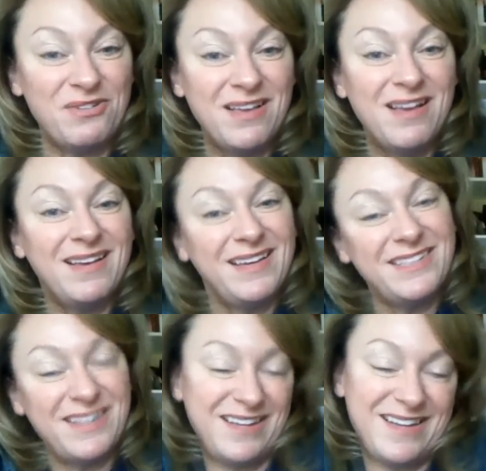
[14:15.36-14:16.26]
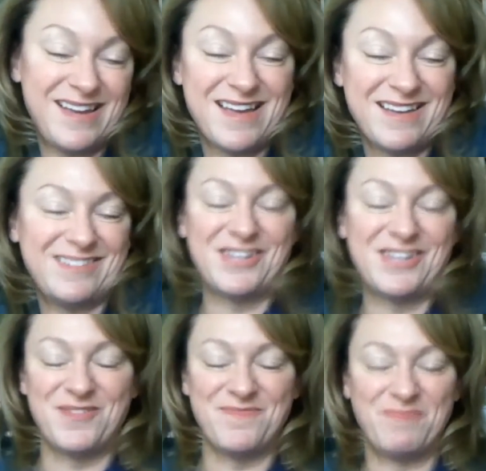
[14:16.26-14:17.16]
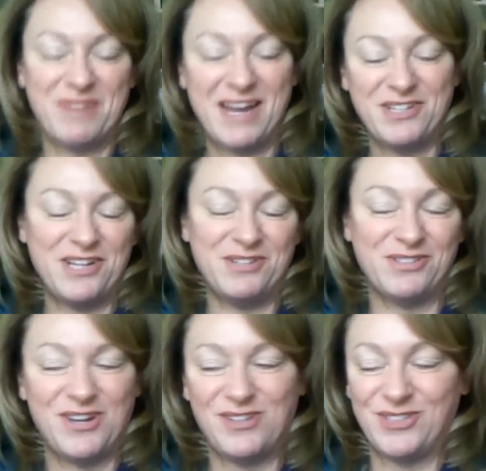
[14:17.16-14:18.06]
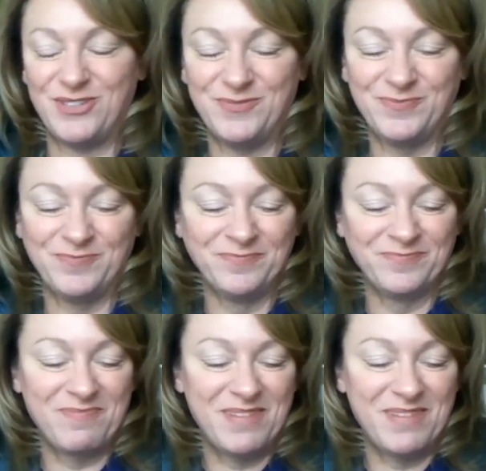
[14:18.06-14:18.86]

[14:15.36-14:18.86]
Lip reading: It can. So, but I use it all. So, yep.